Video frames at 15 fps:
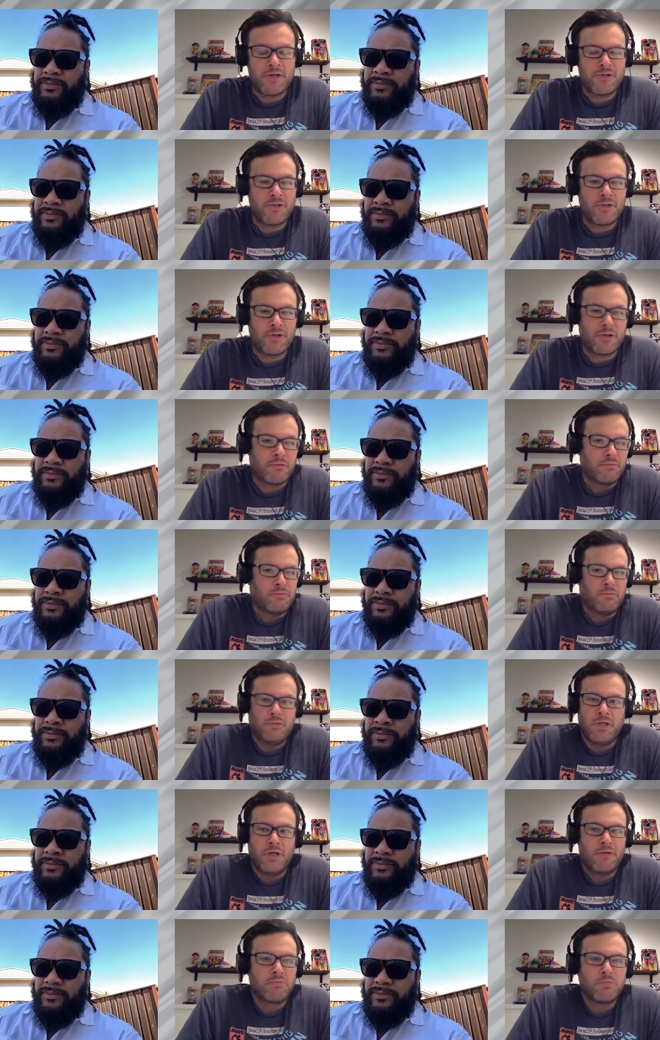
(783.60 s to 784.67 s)
Speaker 1: Here's who you
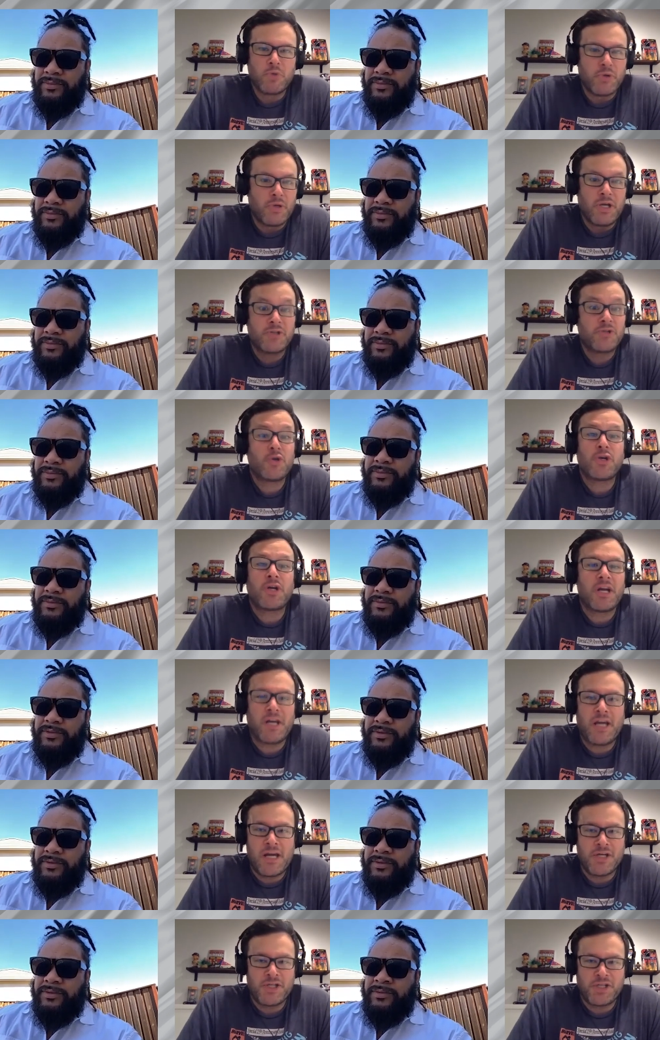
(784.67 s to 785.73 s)
you know here's who you're
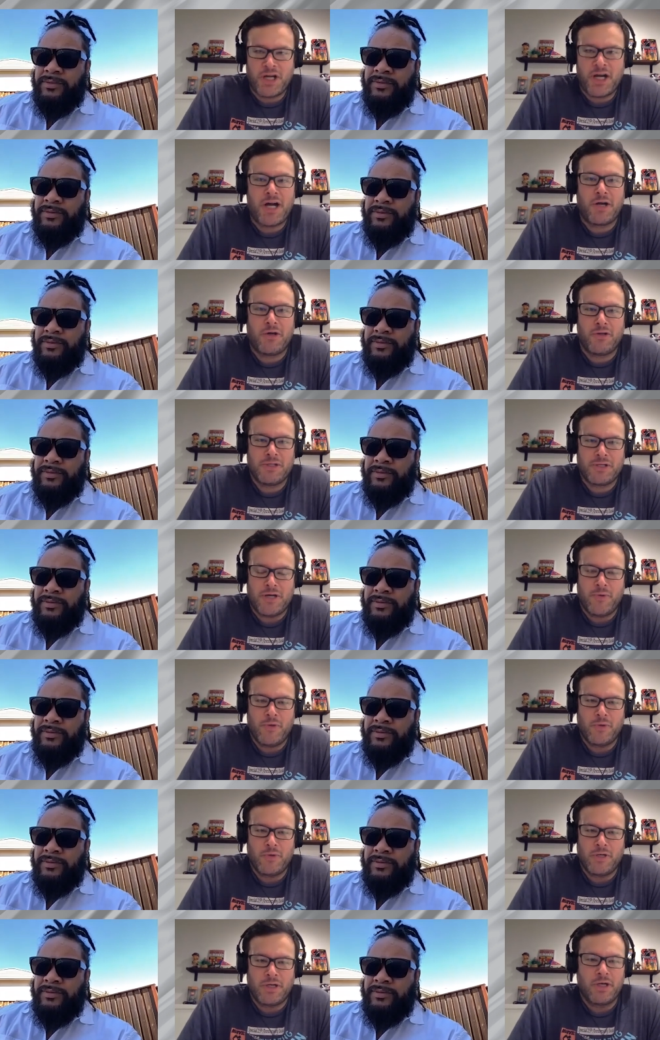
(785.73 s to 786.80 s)
going to get in Chicago this
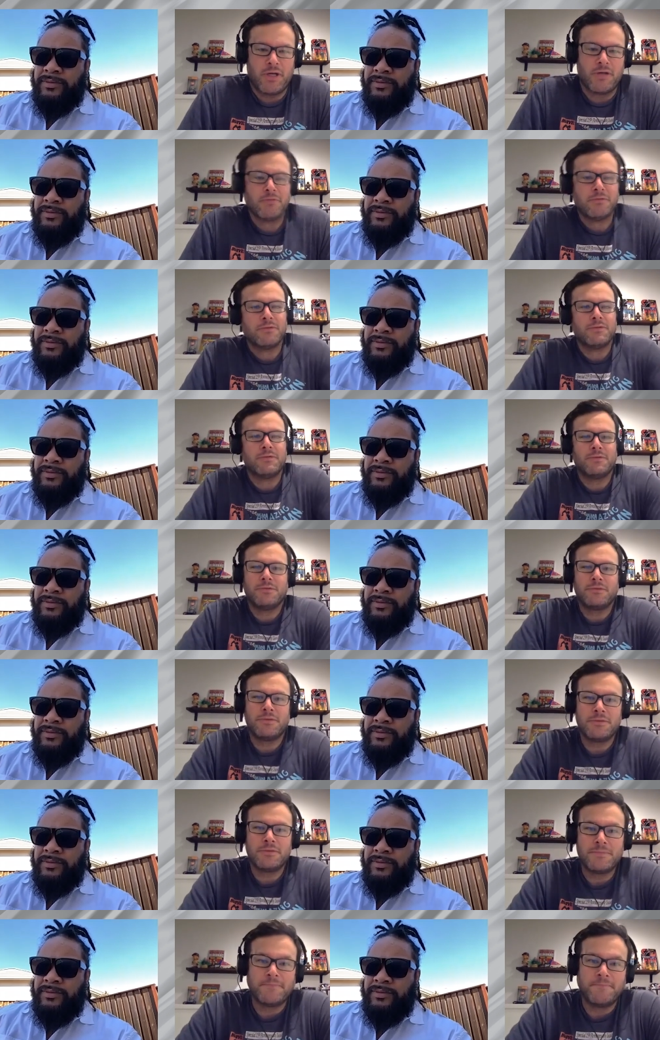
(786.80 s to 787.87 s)
coming weekend.
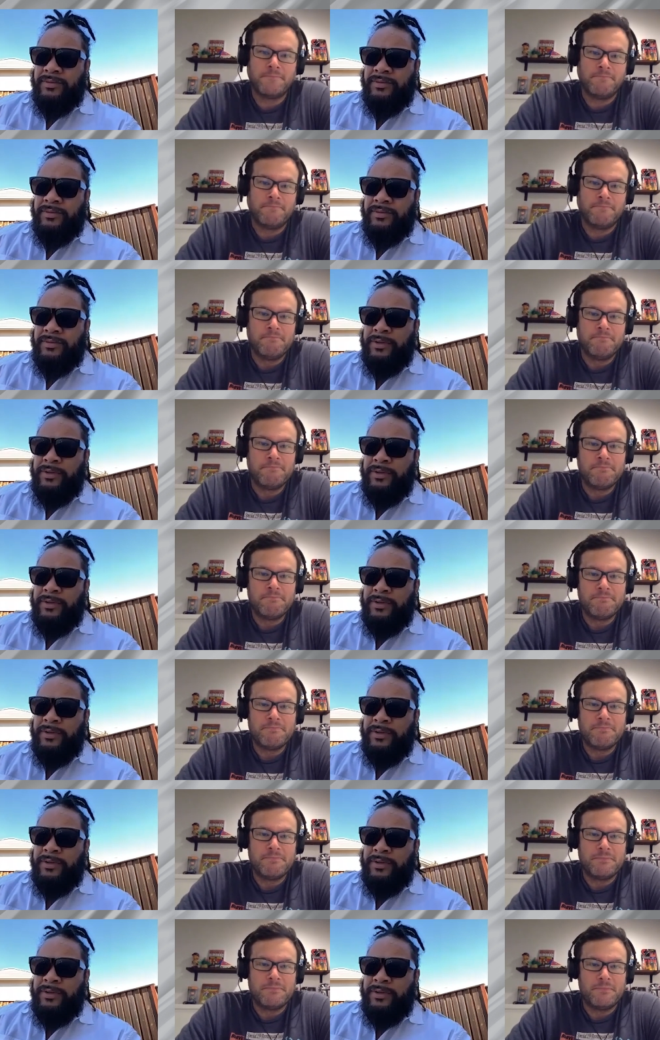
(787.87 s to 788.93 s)
Speaker 2: Man,
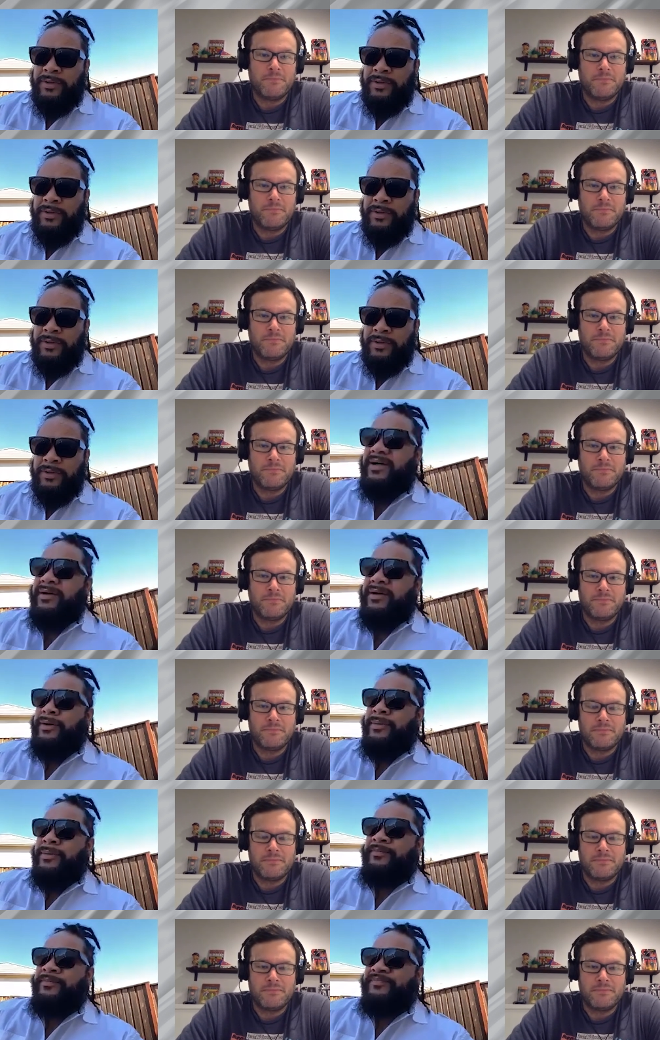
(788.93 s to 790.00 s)
I feel like it'll
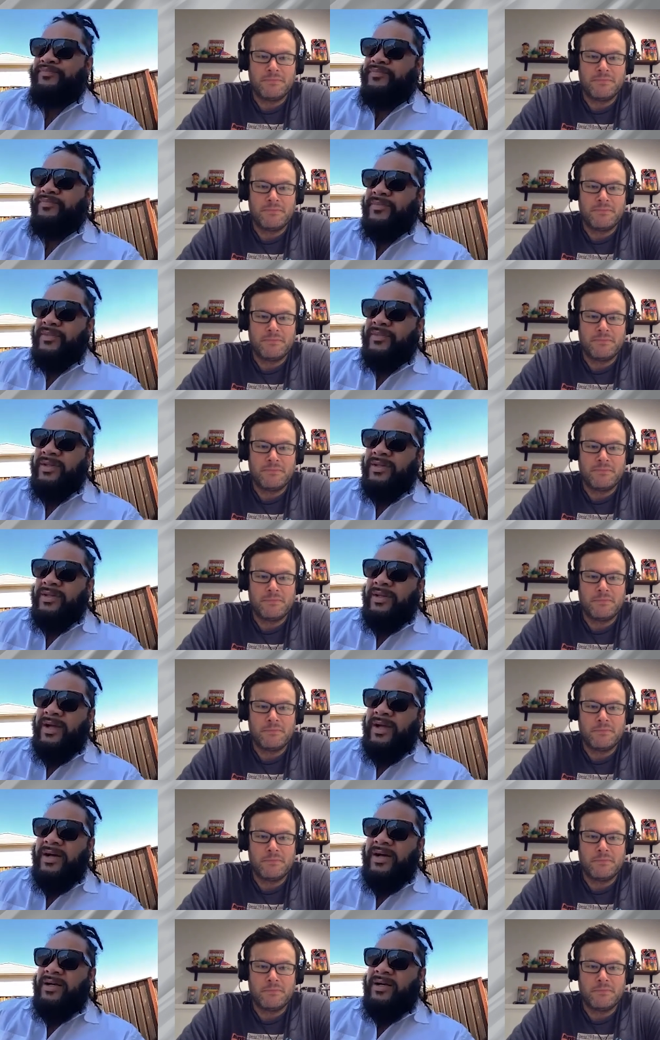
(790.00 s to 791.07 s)
be um
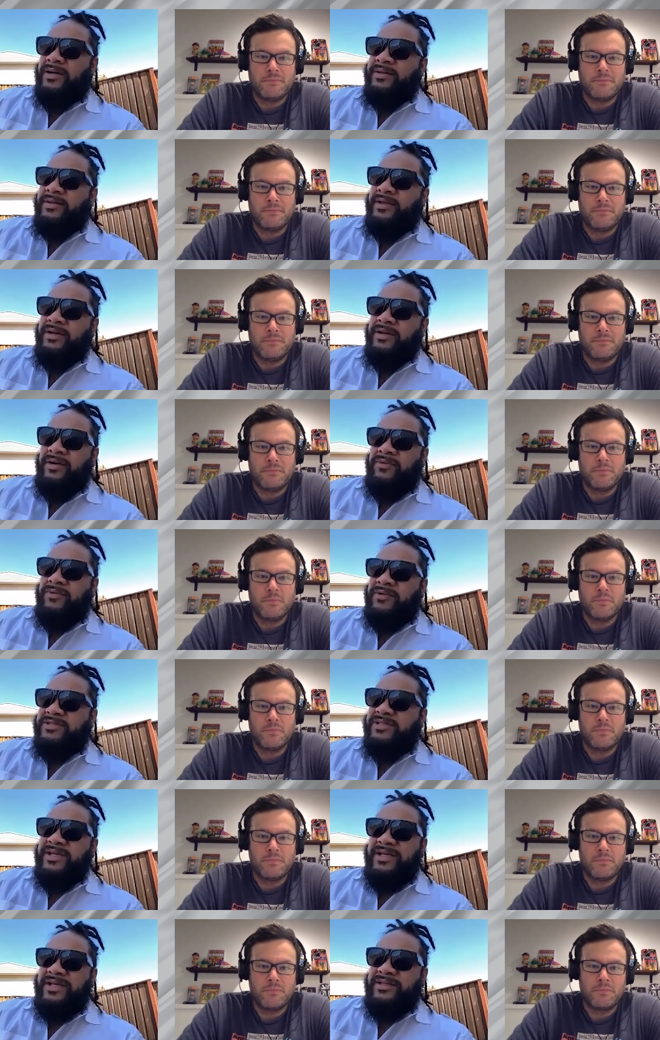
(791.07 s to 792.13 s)
uh, you know,
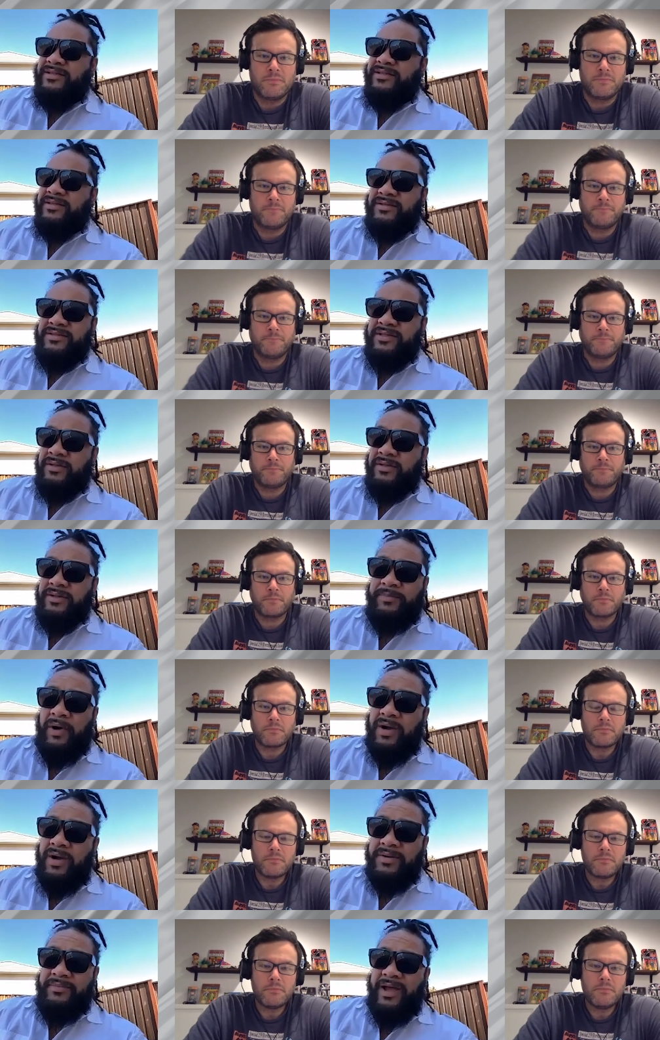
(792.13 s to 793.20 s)
once again, the the
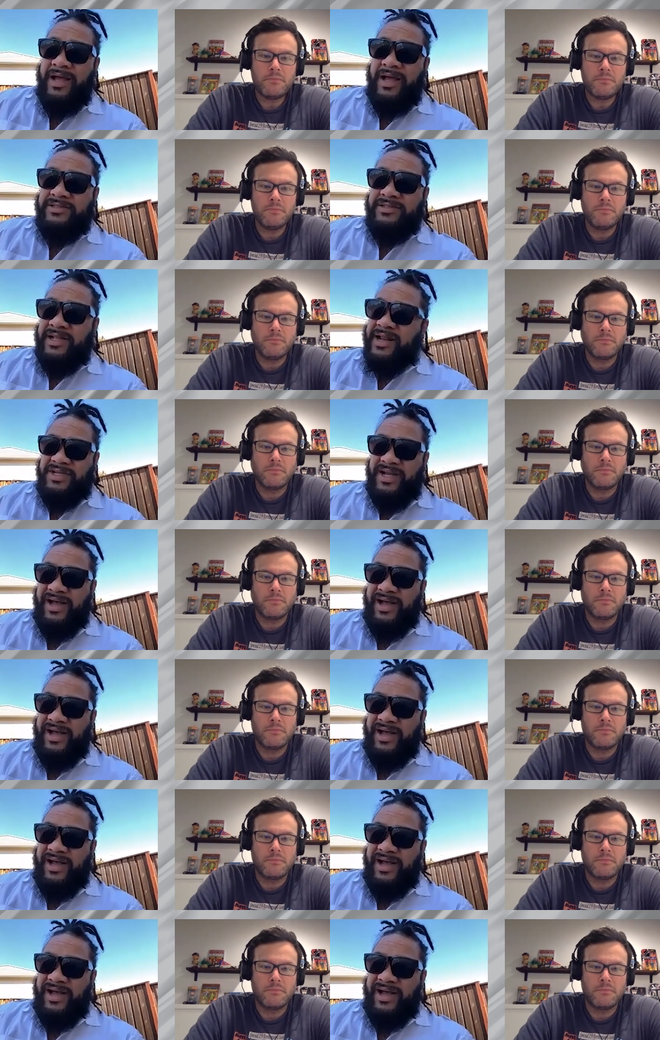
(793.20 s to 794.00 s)
Laparca match that happened in